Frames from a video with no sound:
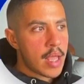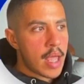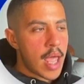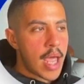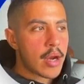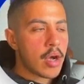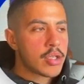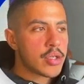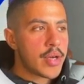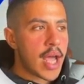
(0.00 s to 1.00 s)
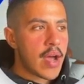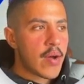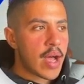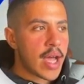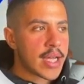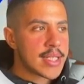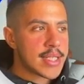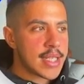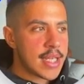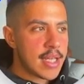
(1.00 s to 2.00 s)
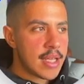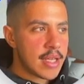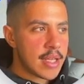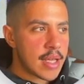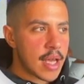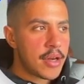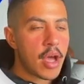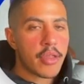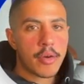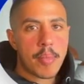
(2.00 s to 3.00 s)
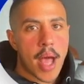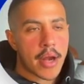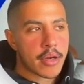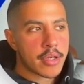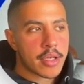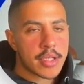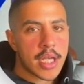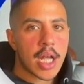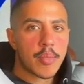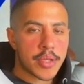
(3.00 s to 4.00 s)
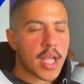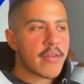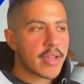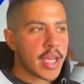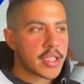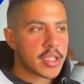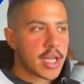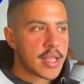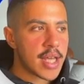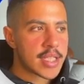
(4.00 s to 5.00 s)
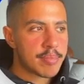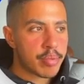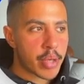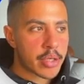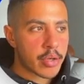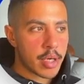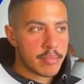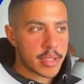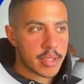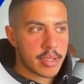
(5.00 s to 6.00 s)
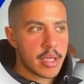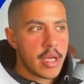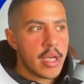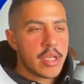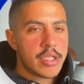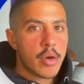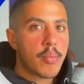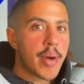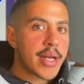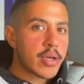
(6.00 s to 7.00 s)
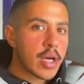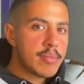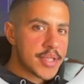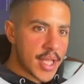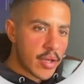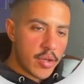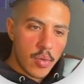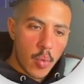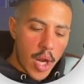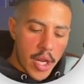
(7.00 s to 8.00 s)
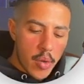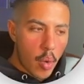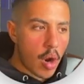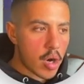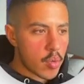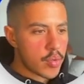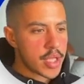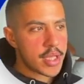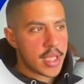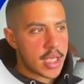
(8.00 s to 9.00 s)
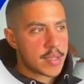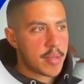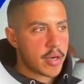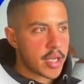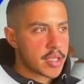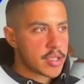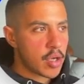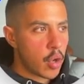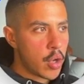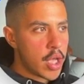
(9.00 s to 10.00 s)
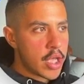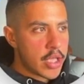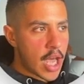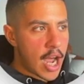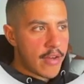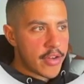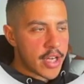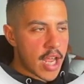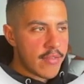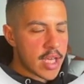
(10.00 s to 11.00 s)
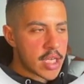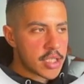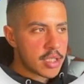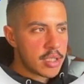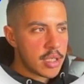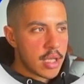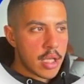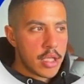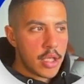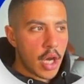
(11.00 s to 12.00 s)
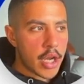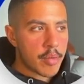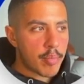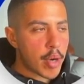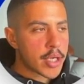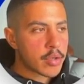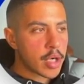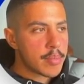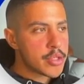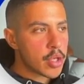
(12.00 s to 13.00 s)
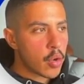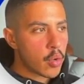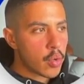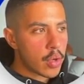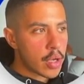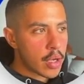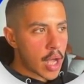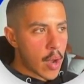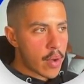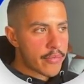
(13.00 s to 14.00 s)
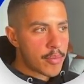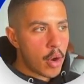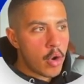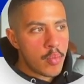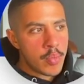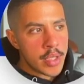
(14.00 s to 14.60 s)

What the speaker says: And also now I can see another pattern to help with navigation, and that's breadcrumbs. So breadcrumbs tell you where you are within the experience. So you have your navigation, you got your breadcrumbs. So I went from home